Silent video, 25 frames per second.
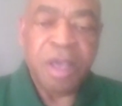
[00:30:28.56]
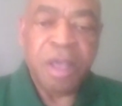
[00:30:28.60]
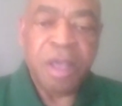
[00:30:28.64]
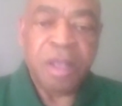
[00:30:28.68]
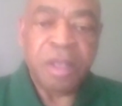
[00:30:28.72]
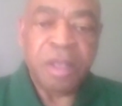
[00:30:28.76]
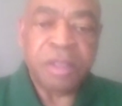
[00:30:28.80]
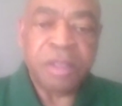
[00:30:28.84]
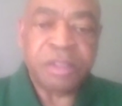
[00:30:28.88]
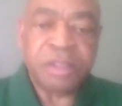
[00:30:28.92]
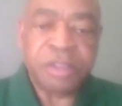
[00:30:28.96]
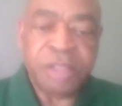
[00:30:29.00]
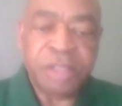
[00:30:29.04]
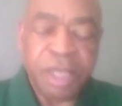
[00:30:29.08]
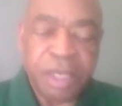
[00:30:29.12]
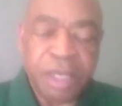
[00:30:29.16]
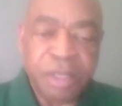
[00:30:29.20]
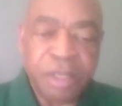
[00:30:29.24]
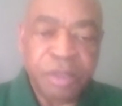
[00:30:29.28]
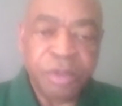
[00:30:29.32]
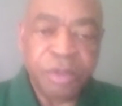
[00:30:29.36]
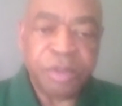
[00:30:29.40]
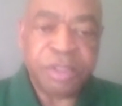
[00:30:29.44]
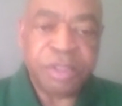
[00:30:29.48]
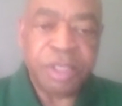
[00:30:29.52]

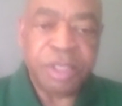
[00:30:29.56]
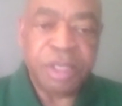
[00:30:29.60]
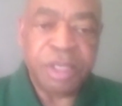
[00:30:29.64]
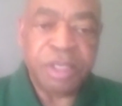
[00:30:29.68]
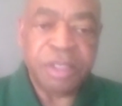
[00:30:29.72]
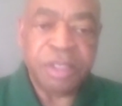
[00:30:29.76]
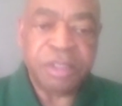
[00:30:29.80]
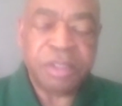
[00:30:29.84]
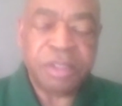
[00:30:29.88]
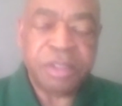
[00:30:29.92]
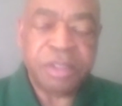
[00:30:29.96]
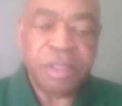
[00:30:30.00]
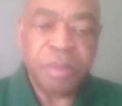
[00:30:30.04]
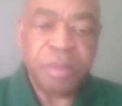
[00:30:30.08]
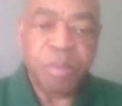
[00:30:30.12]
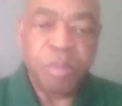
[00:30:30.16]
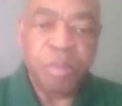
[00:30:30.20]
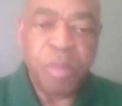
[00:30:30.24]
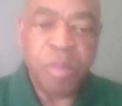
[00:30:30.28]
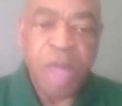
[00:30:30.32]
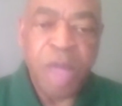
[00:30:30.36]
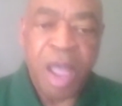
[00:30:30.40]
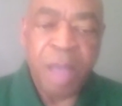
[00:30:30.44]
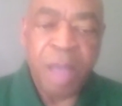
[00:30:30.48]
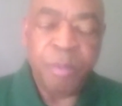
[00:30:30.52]
second lieutenants.
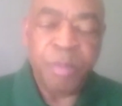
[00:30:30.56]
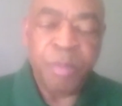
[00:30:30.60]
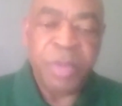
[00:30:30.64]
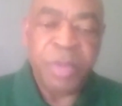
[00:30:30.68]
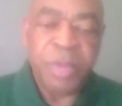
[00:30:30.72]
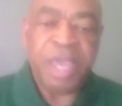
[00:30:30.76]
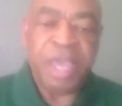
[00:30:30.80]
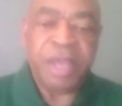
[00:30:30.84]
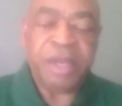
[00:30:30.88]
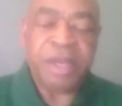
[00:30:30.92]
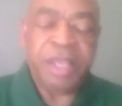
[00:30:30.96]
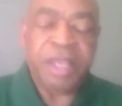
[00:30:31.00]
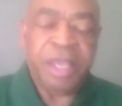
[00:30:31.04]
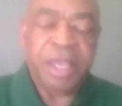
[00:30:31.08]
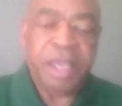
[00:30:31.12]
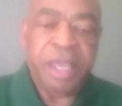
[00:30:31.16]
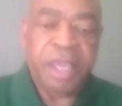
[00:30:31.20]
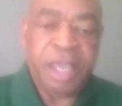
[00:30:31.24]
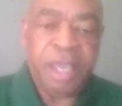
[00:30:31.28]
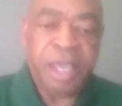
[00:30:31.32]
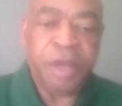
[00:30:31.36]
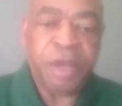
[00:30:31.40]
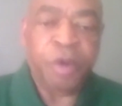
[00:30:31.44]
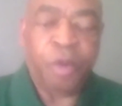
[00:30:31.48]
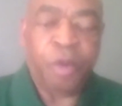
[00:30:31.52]
I met
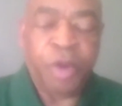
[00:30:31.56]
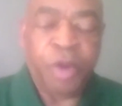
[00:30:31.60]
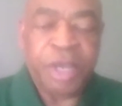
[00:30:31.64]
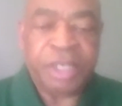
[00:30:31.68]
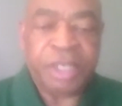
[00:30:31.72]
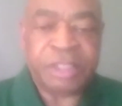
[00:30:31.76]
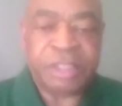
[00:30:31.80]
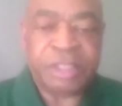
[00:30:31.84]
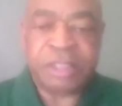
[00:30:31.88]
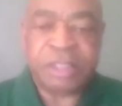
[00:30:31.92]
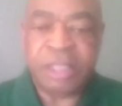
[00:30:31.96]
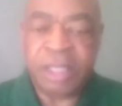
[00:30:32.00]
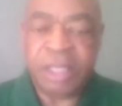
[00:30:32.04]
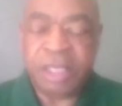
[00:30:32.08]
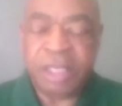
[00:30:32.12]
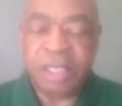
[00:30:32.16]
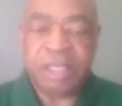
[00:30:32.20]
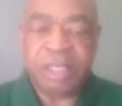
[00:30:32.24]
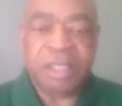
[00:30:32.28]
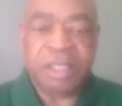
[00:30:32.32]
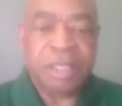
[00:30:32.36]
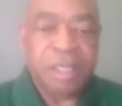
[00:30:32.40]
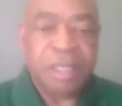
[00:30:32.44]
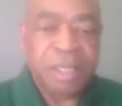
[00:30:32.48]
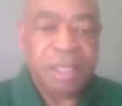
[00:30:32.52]
and or
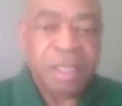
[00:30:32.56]
exceeded